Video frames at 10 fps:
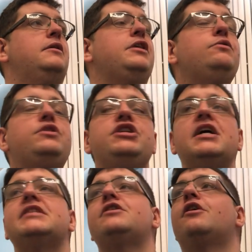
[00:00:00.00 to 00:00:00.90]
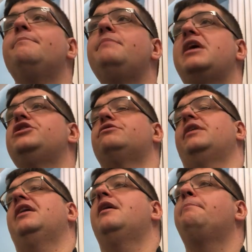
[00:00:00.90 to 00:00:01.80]
You just are
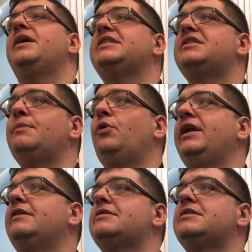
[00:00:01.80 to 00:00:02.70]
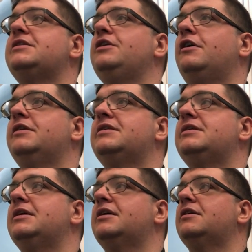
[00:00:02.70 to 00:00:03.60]
measuring by someone else's
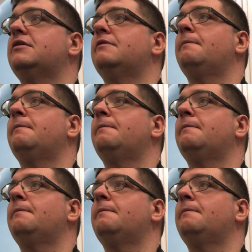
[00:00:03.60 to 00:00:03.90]
yardstick.